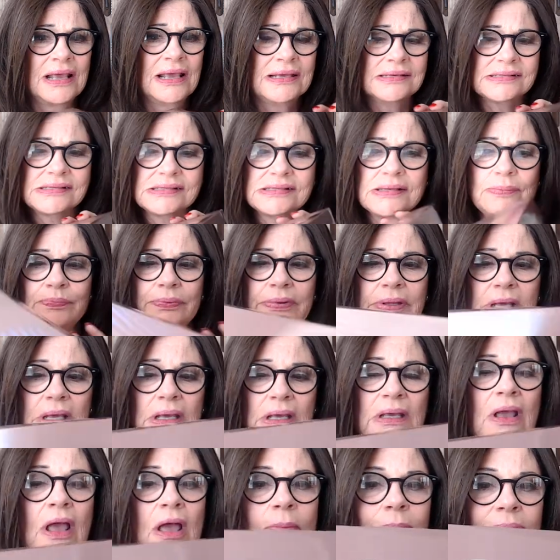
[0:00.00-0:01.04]

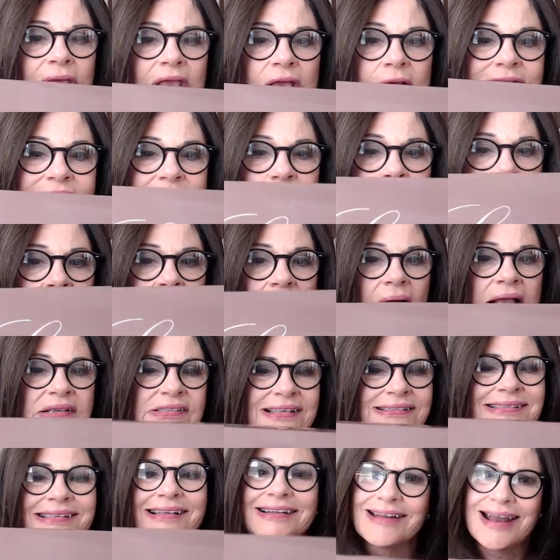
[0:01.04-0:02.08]
simply because the box
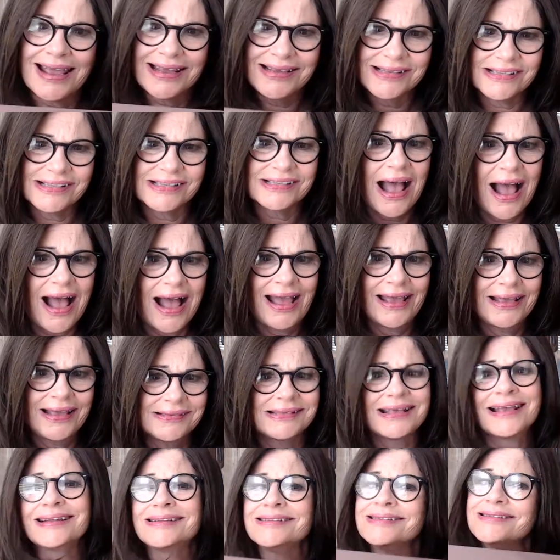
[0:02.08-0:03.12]
is a nice size.
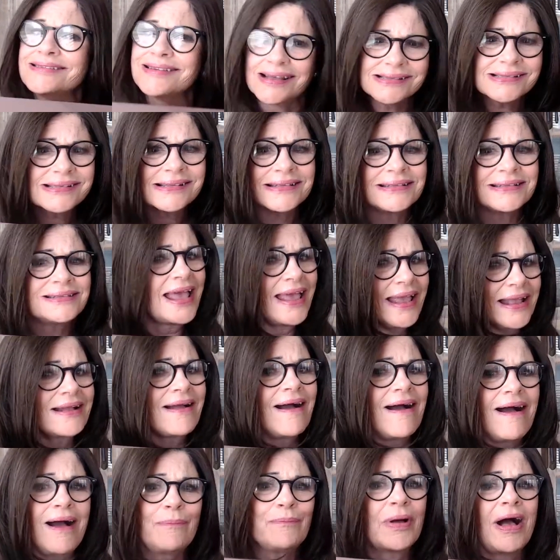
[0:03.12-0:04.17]
It doesn't take
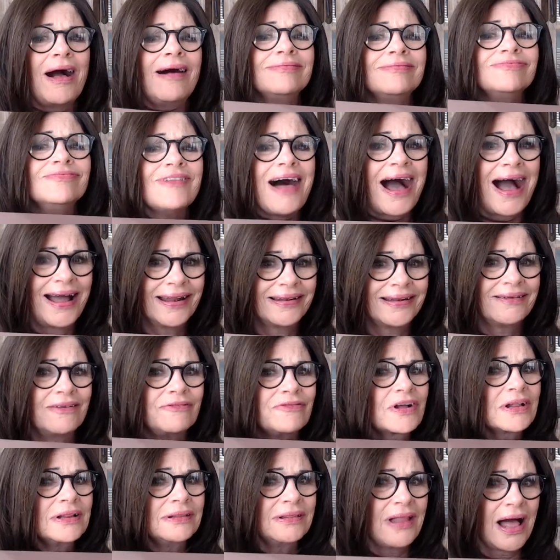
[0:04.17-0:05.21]
up a lot of
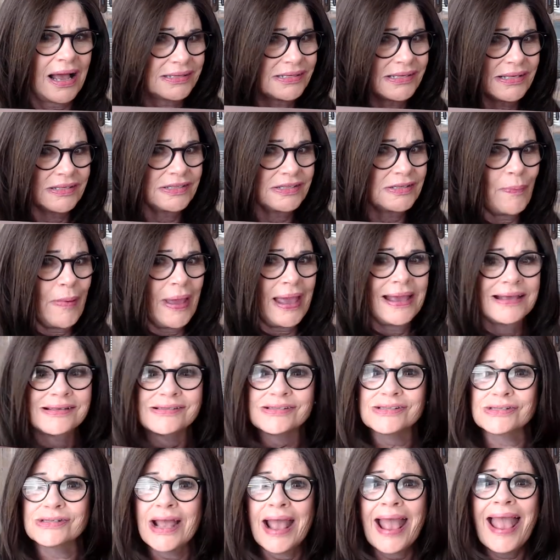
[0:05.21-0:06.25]
closet
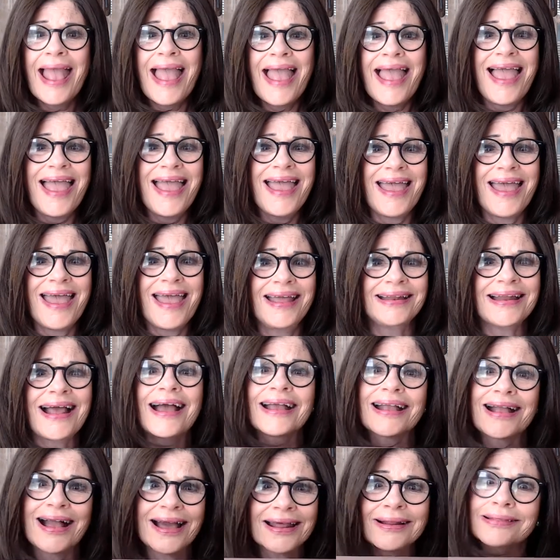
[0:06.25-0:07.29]
space. And I
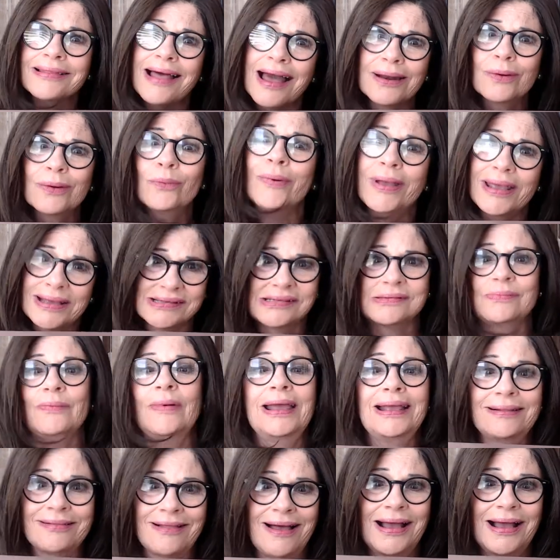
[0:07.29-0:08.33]
got a lot of wigs in my
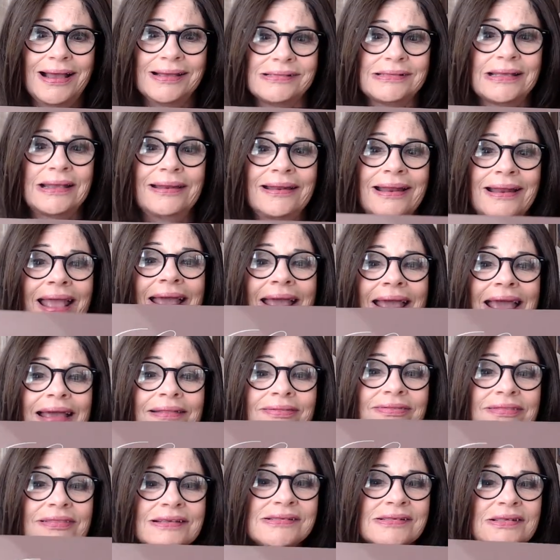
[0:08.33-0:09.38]
closet and
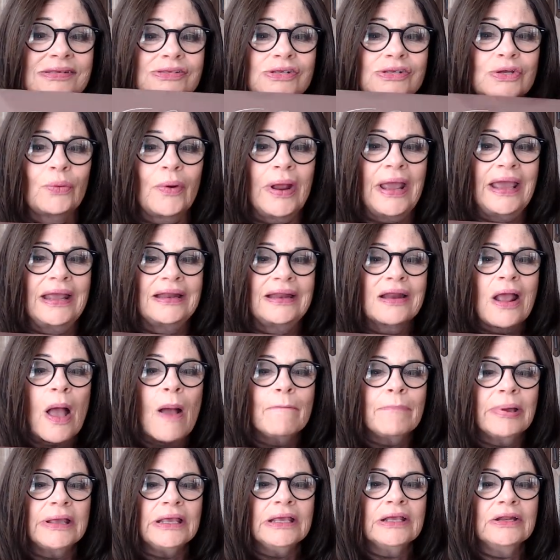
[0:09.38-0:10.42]
this is great.
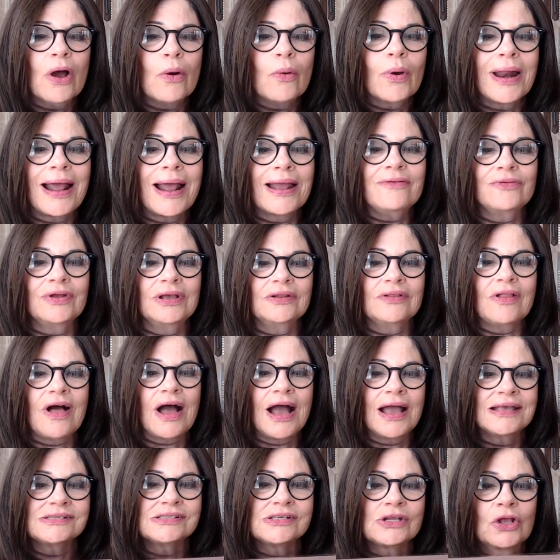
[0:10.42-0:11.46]
But you know what I
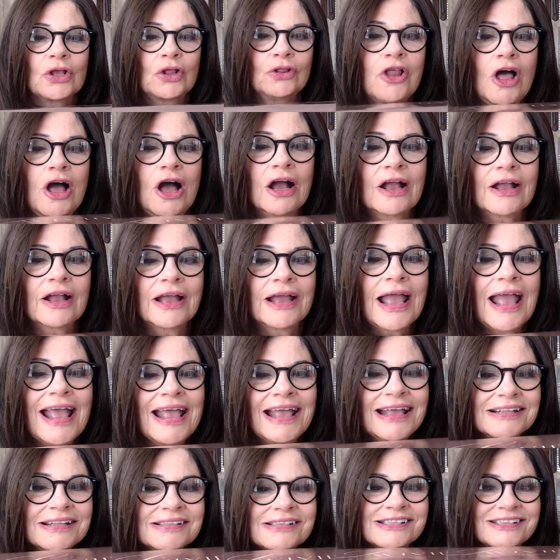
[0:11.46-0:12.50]
realized? Look,
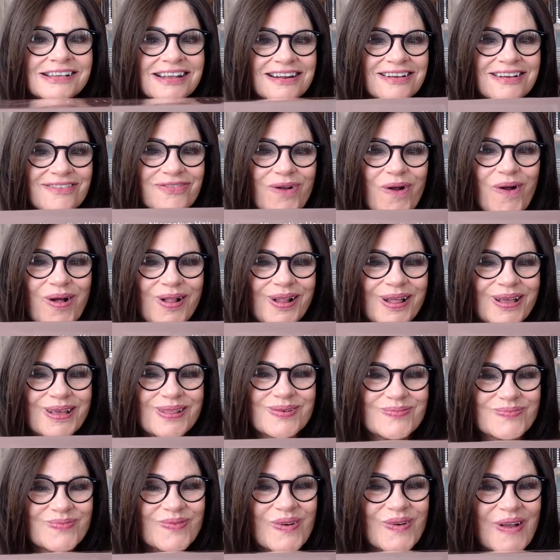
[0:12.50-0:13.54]
instead of calling
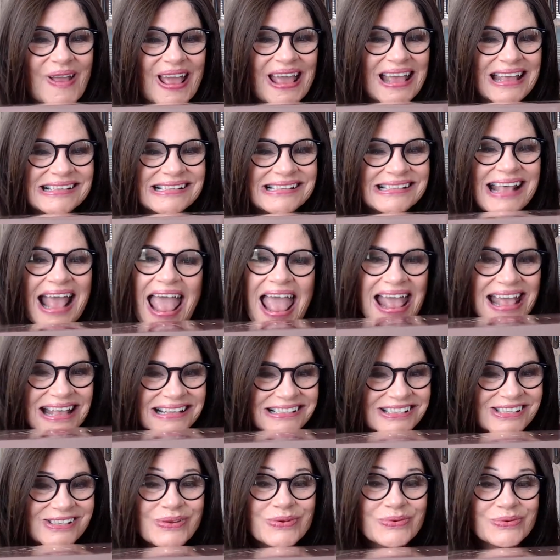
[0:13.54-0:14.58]
them wigs,
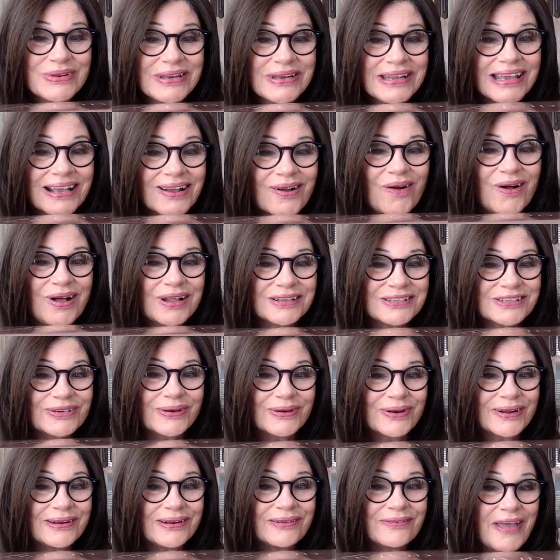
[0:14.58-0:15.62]
it's unique
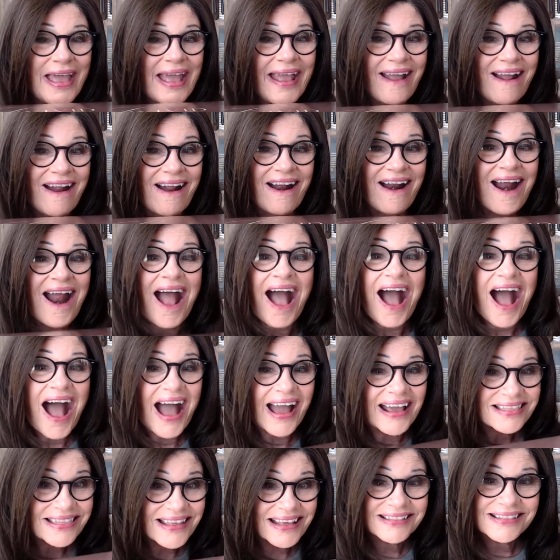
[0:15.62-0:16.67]
alternative hair. I
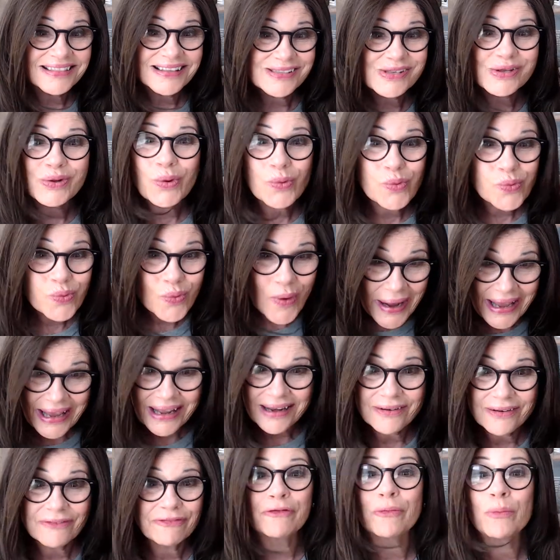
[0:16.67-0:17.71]
think that's great
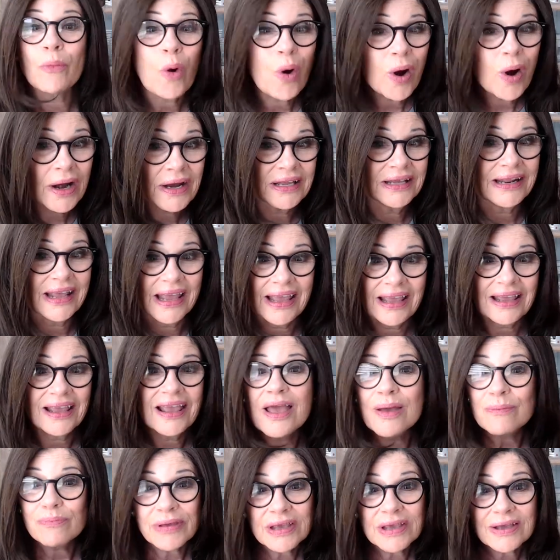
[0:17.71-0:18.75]
for marketing
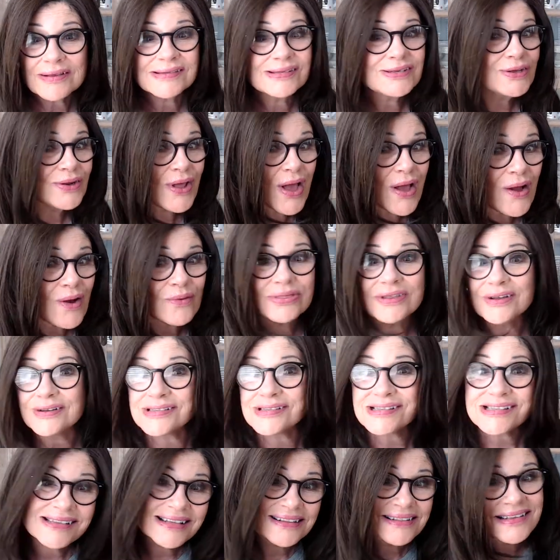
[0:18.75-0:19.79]
because, you know, there's
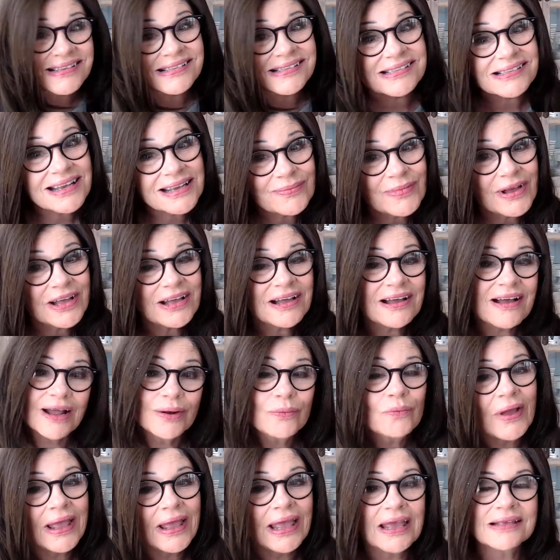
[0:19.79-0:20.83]
still a stigma on
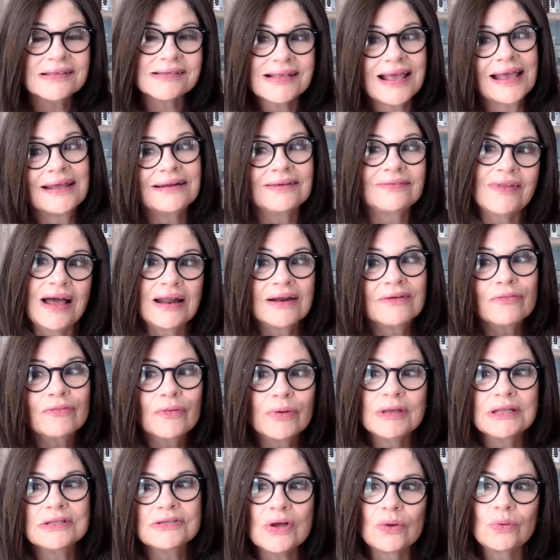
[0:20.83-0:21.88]
wigs, and a lot of
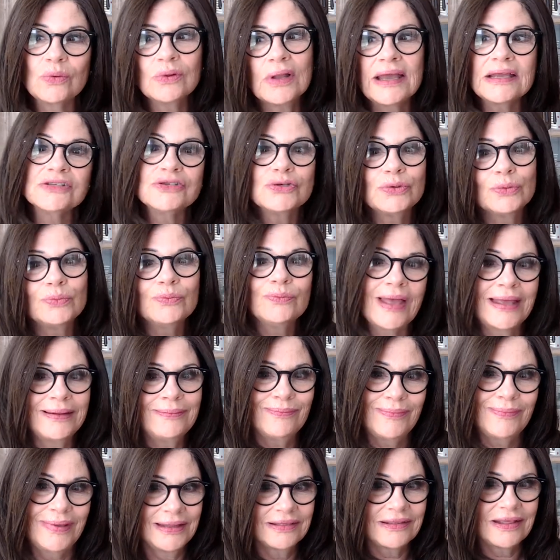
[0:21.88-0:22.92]
women don't like to
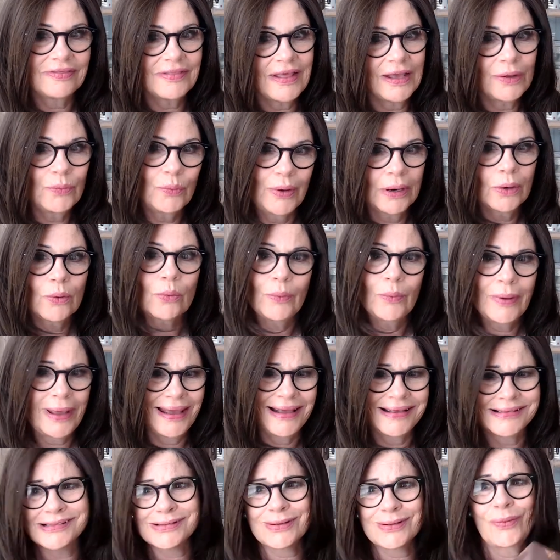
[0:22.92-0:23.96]
admit that they wear
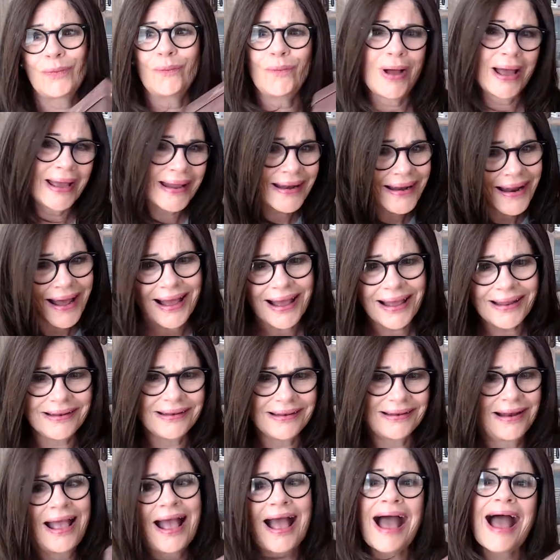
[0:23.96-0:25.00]
wigs. Why not?
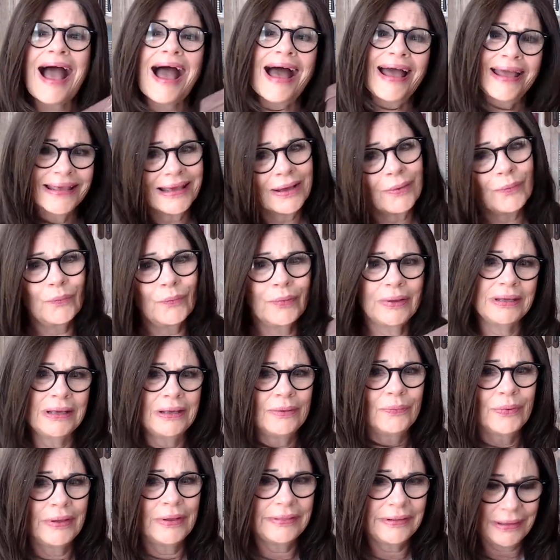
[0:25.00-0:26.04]
I get wiggy
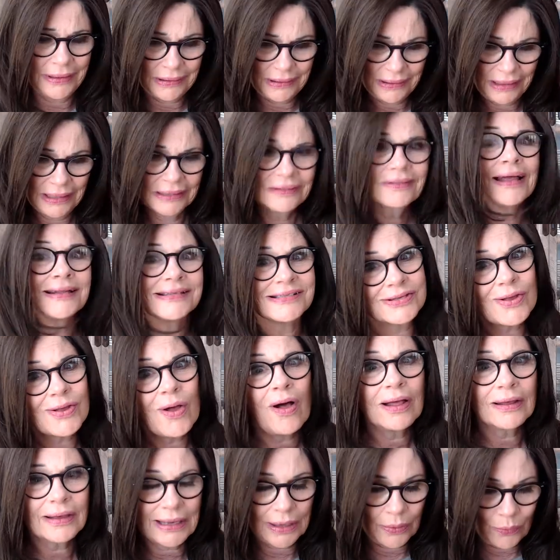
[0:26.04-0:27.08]
with it. Let's
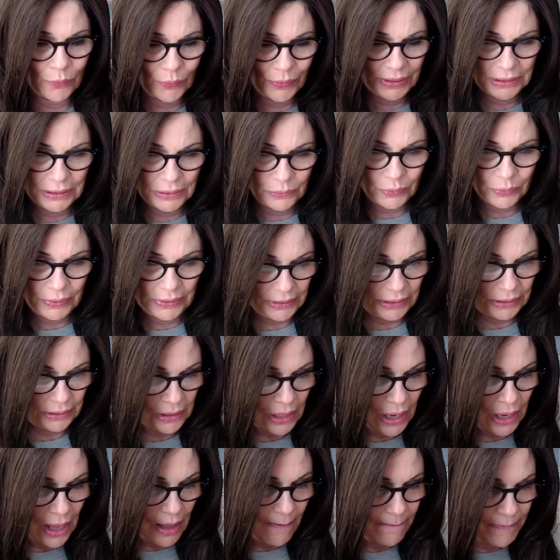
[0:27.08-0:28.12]
all get wiggy with it.
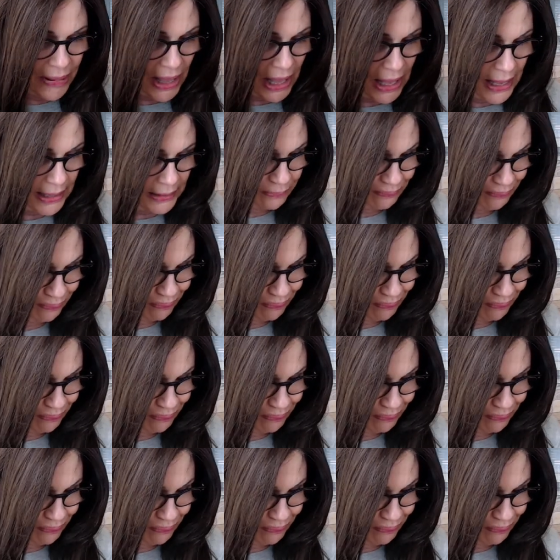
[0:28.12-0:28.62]
But